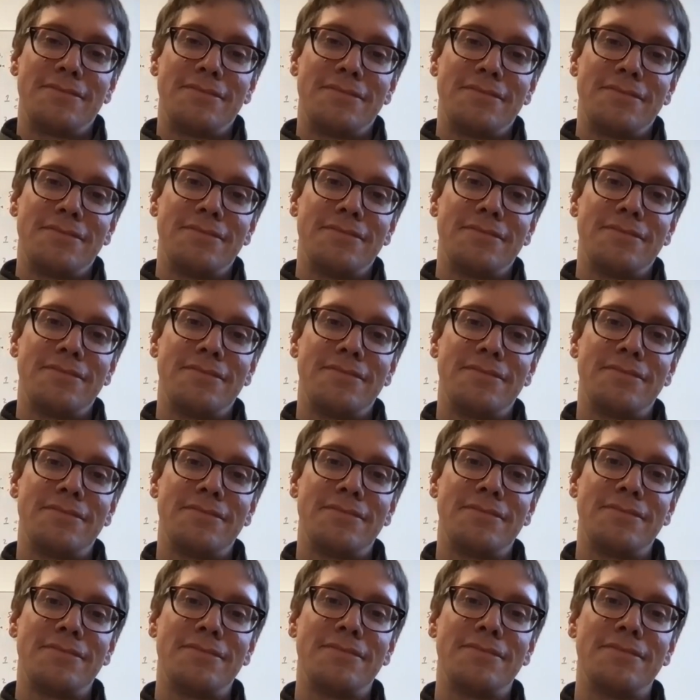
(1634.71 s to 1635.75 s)

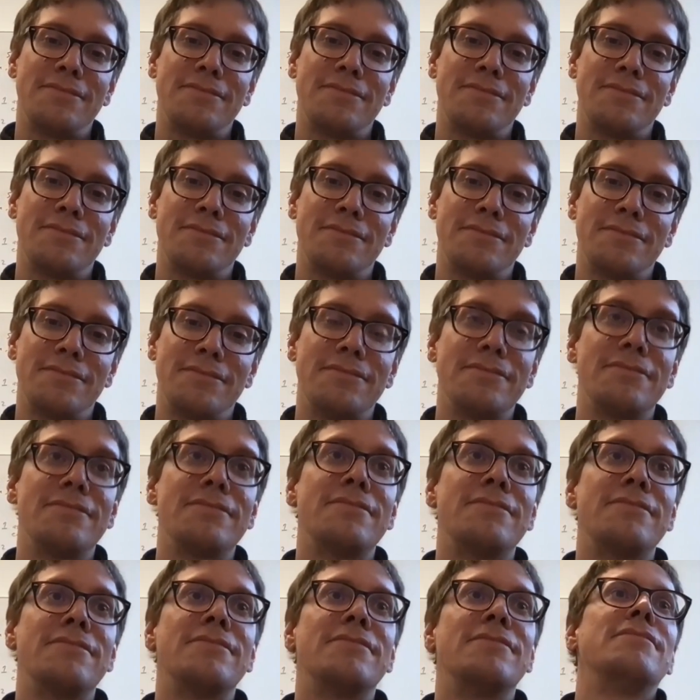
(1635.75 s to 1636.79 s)

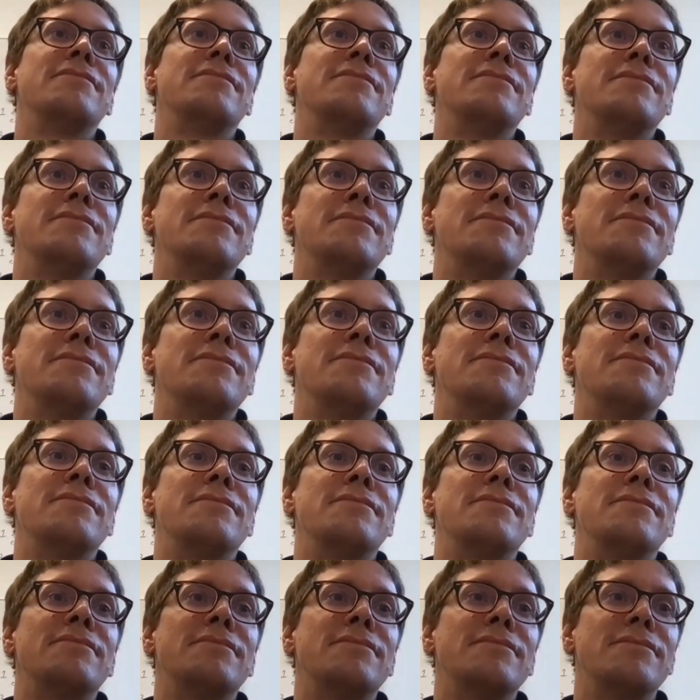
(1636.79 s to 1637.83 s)

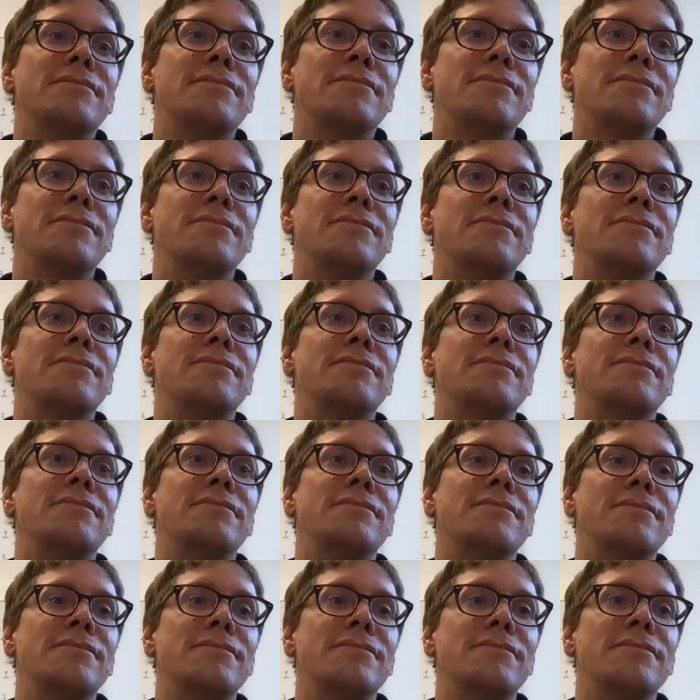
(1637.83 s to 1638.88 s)

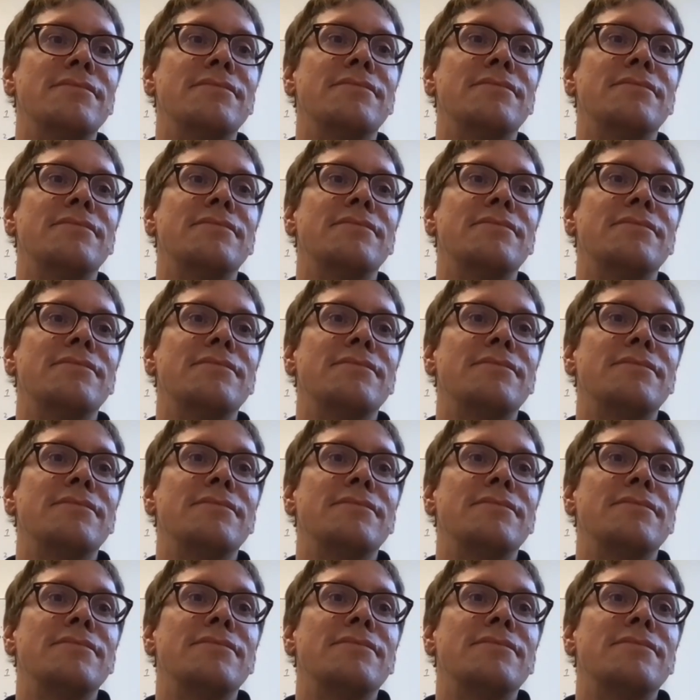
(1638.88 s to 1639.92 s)

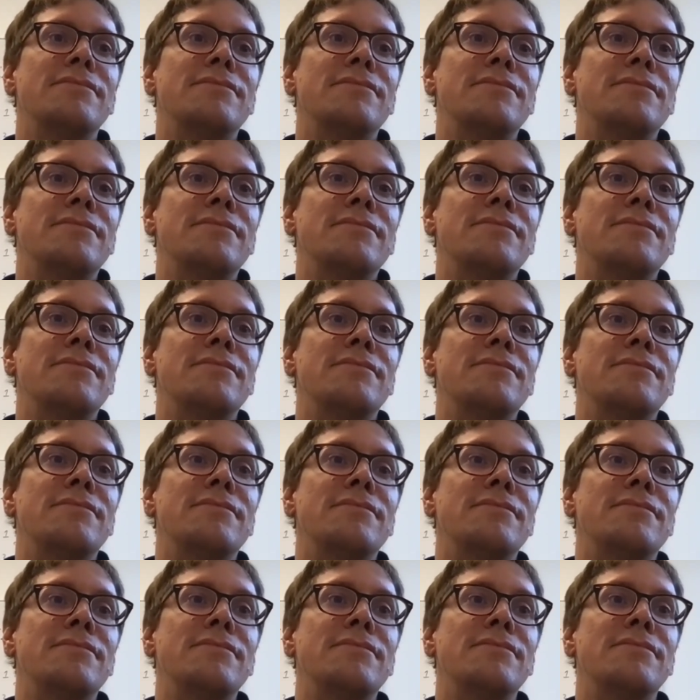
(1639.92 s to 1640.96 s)

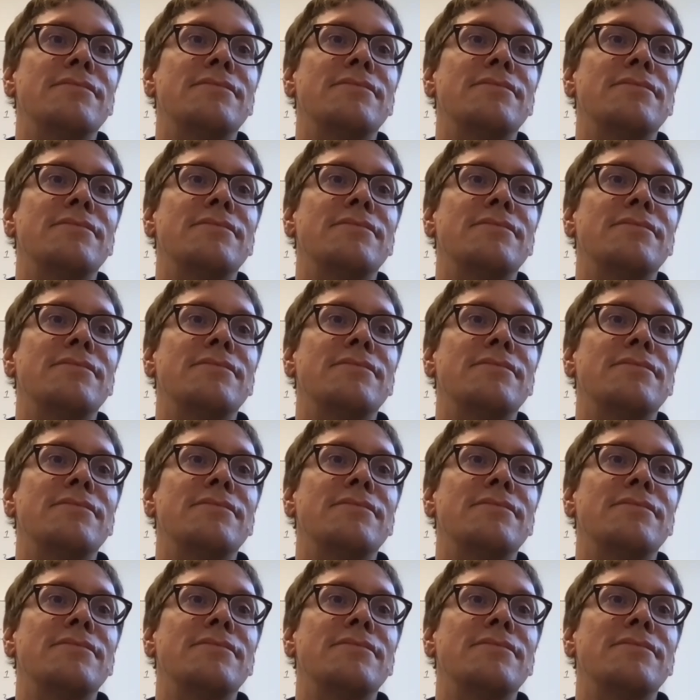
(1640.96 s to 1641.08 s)
No words are spoken by the person on screen.